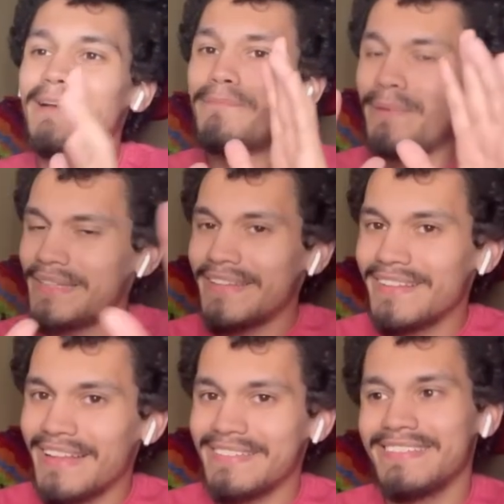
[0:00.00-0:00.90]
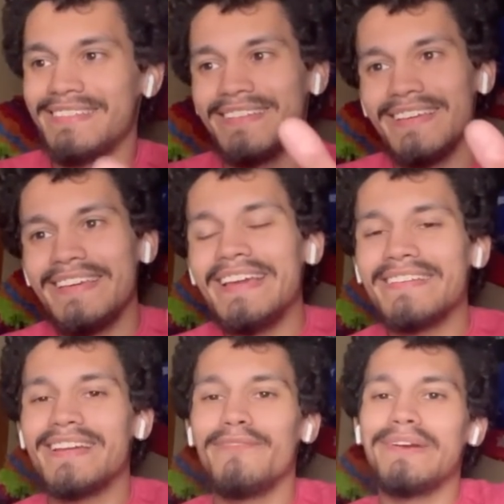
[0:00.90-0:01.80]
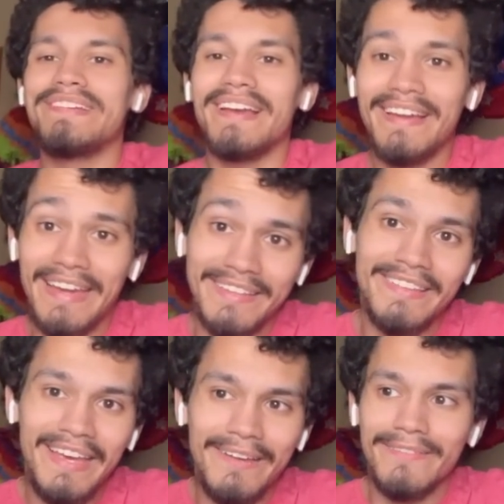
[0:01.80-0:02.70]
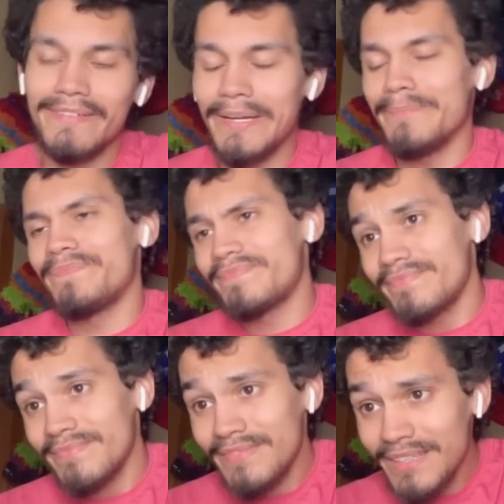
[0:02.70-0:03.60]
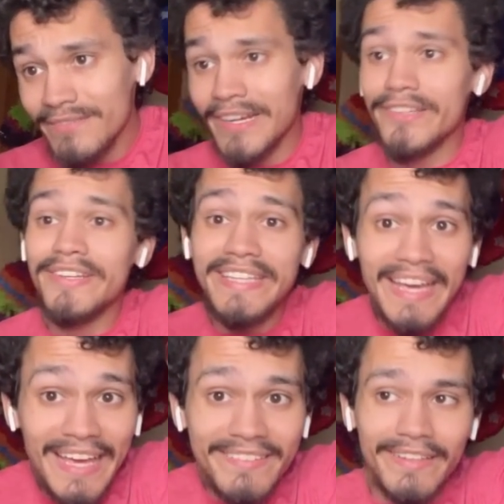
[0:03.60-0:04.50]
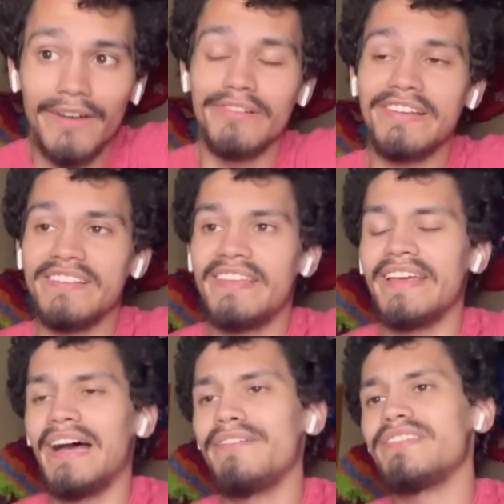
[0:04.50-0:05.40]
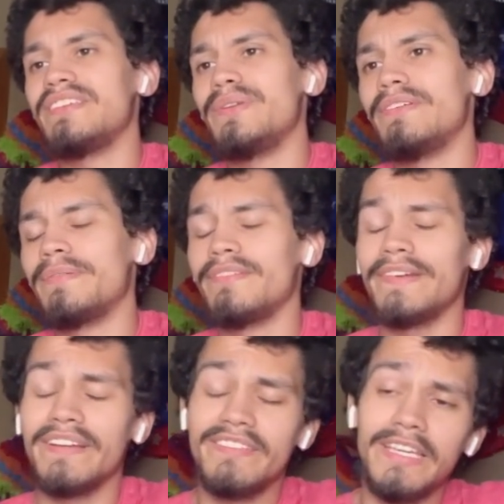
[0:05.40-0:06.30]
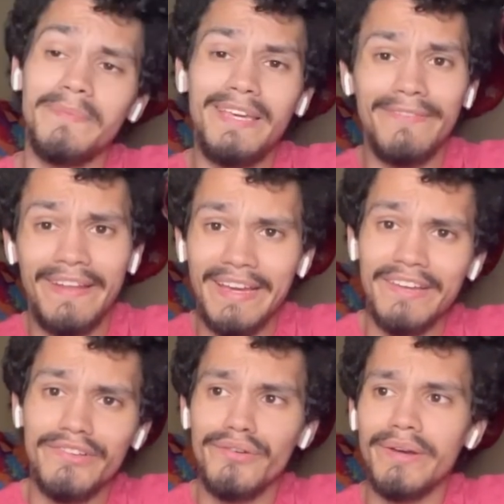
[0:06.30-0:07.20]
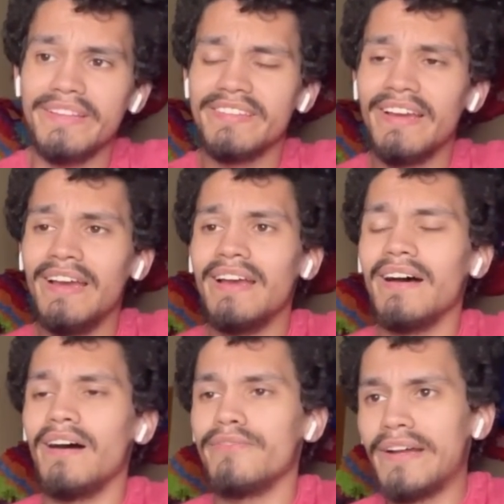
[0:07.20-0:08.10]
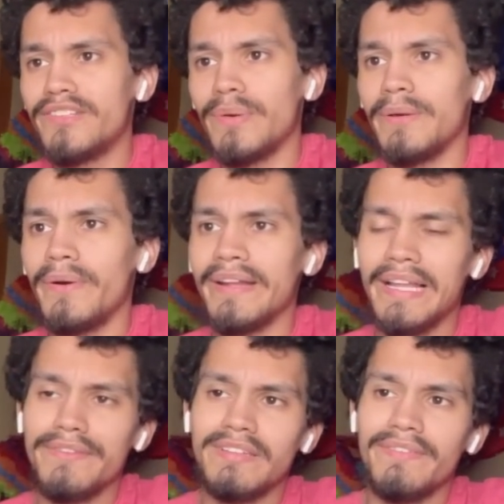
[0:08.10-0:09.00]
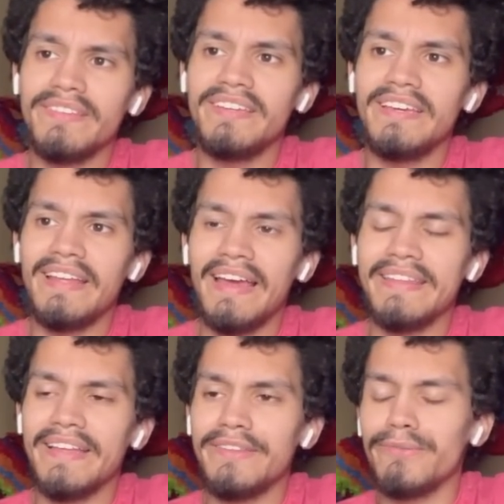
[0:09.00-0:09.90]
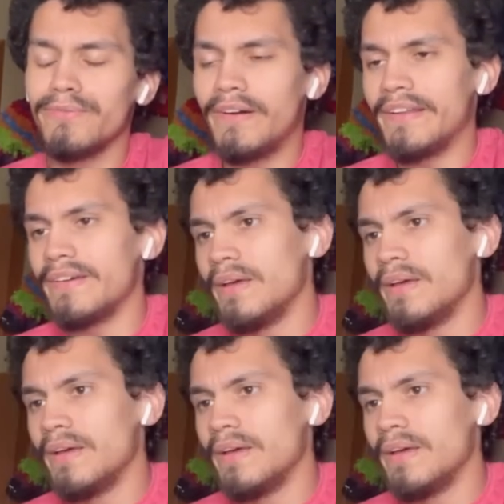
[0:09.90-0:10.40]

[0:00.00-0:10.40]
But nonetheless, he has coverage against hit, right? Rather, he is the coverage against hit. Obviously, Unireps is a very good team. Even Androids, Red 21, LF17, and then you run,